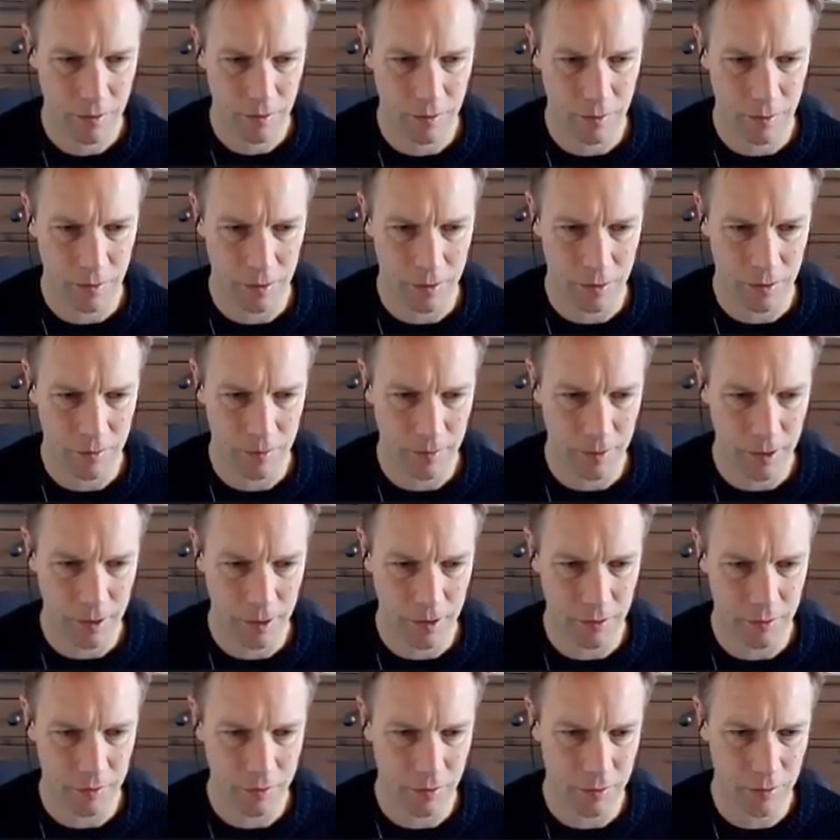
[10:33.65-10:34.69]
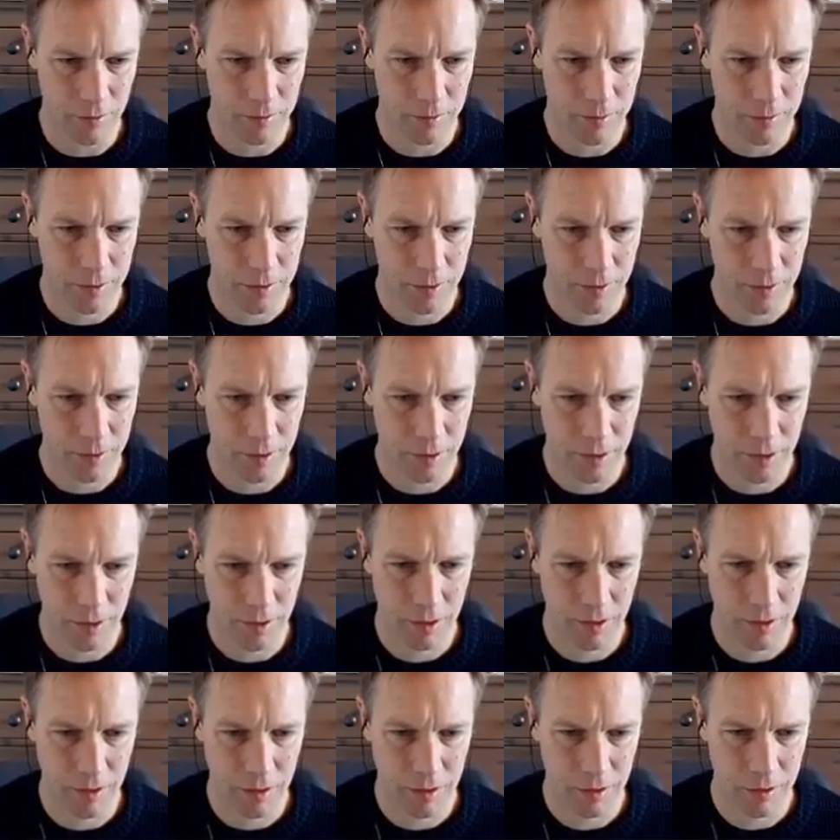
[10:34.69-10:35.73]
will be dropped
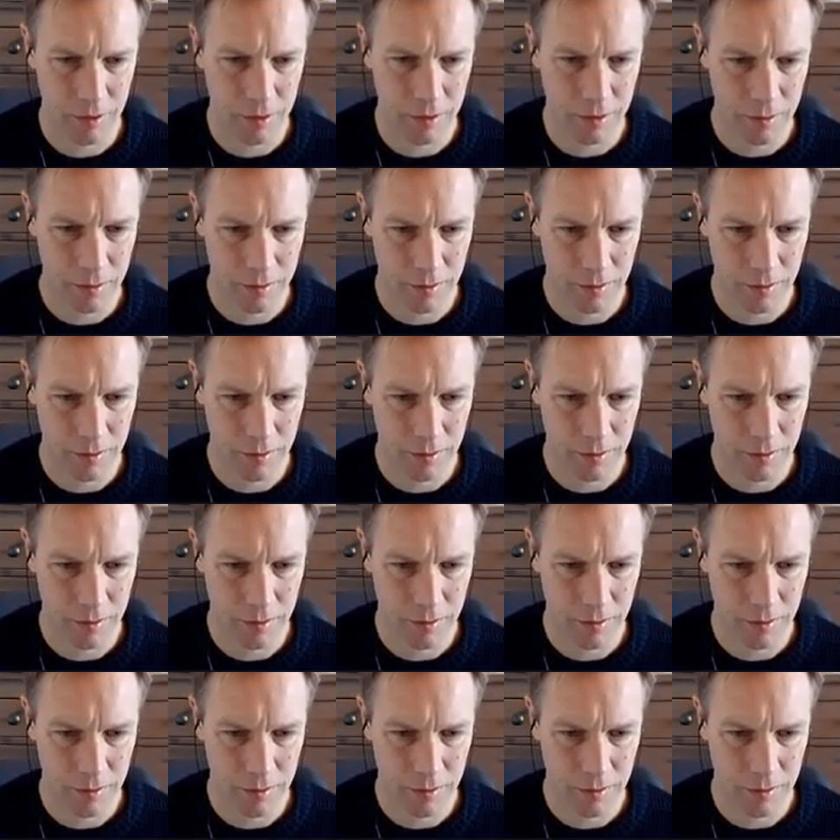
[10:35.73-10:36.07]
here,